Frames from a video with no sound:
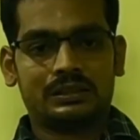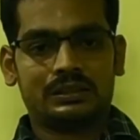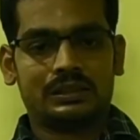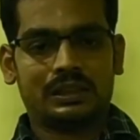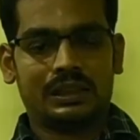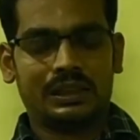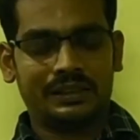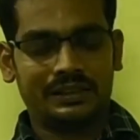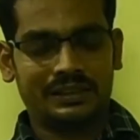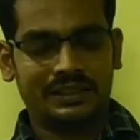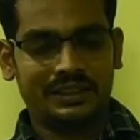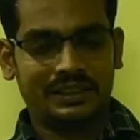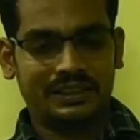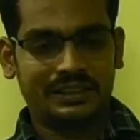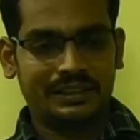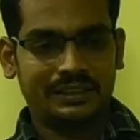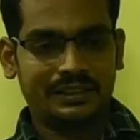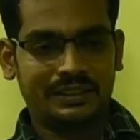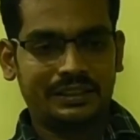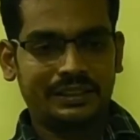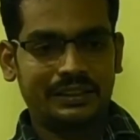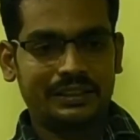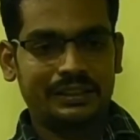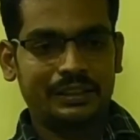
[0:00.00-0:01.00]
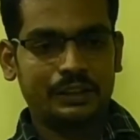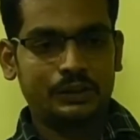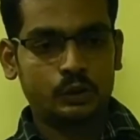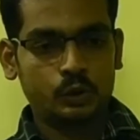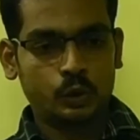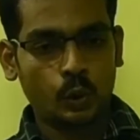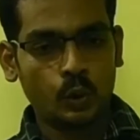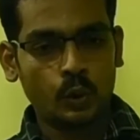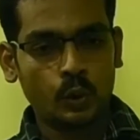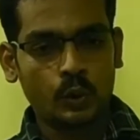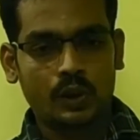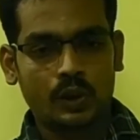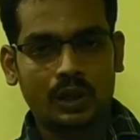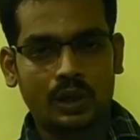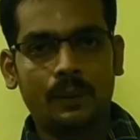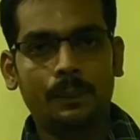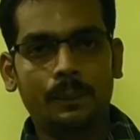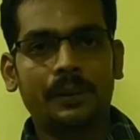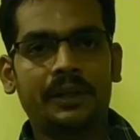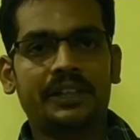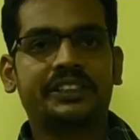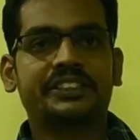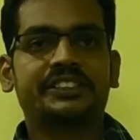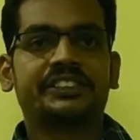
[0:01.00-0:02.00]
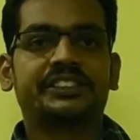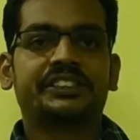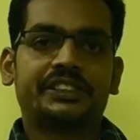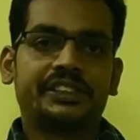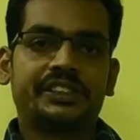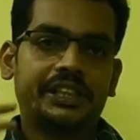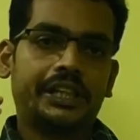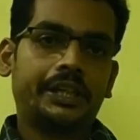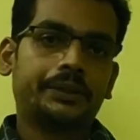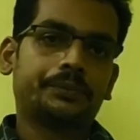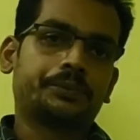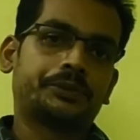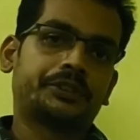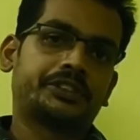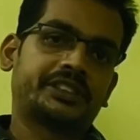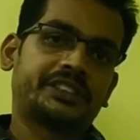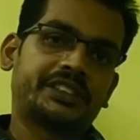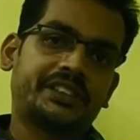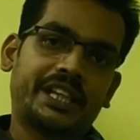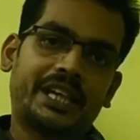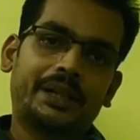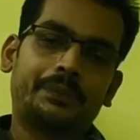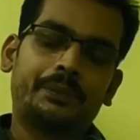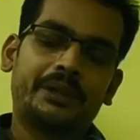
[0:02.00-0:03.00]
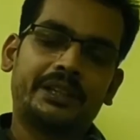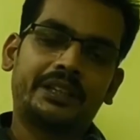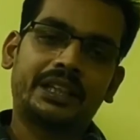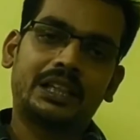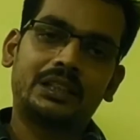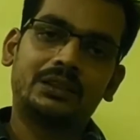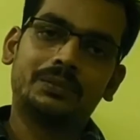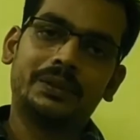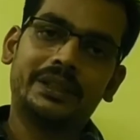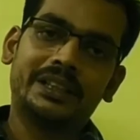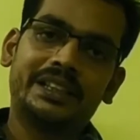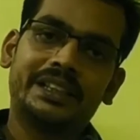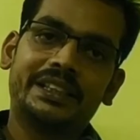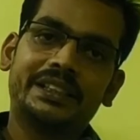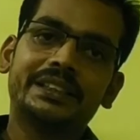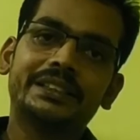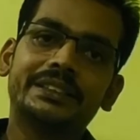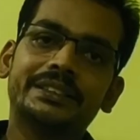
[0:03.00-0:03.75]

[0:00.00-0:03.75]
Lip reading: And then two complex shapes can be cut by